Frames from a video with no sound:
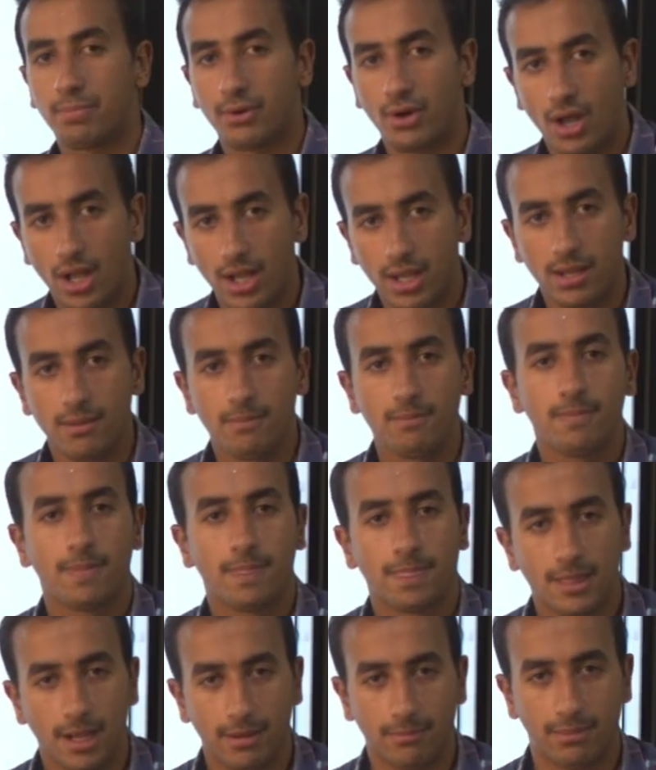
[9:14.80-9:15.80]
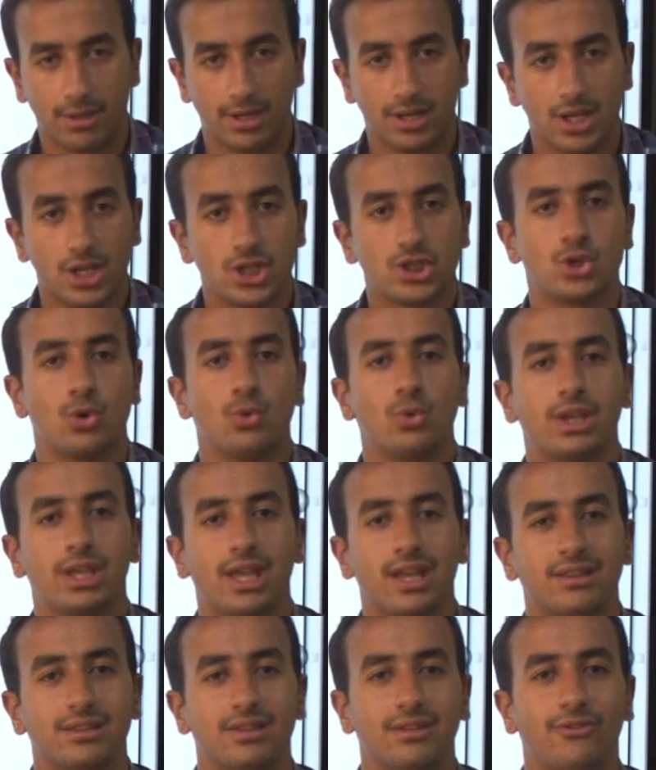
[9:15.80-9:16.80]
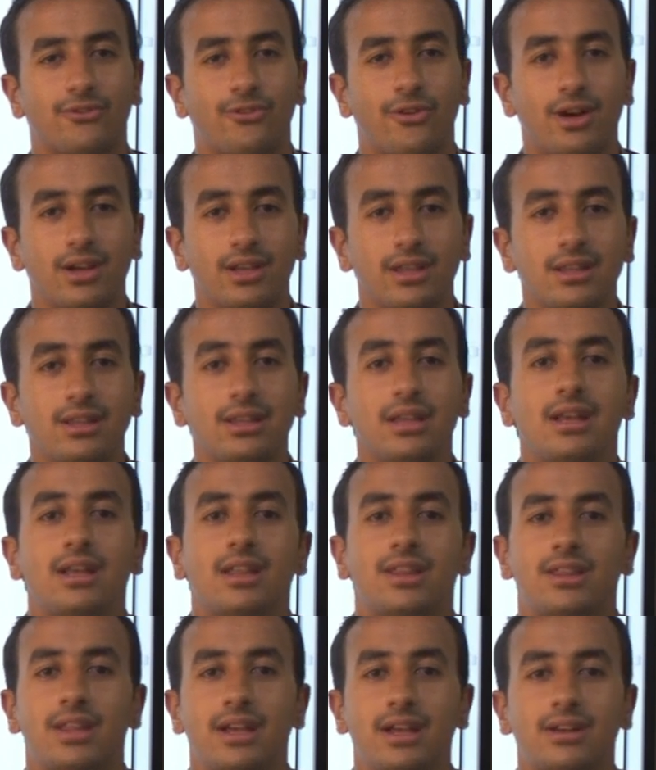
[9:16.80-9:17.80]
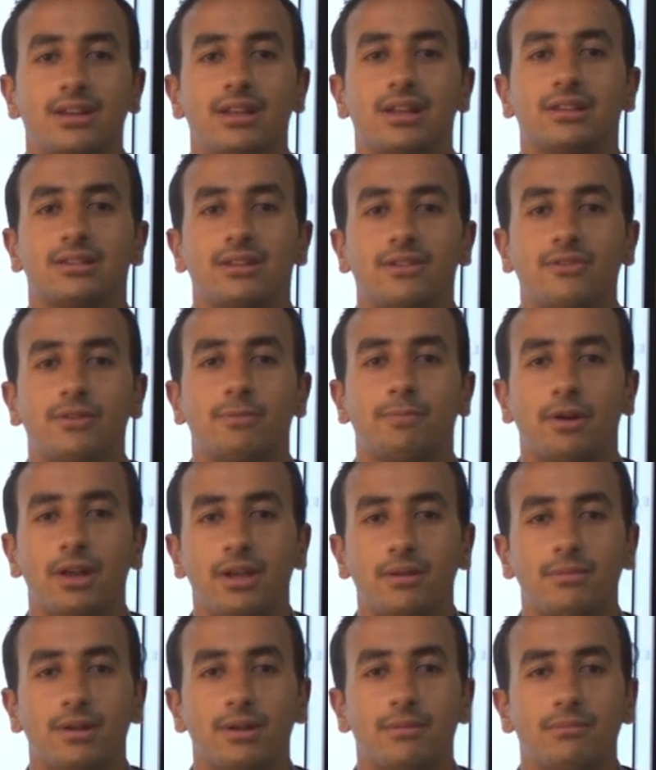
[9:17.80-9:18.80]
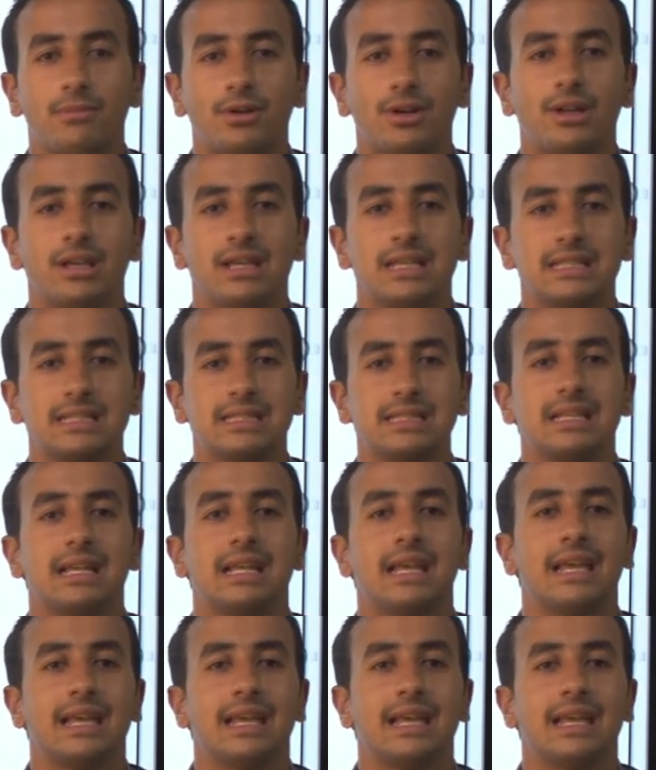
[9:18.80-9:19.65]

prime number. So we can define the relatively prime number is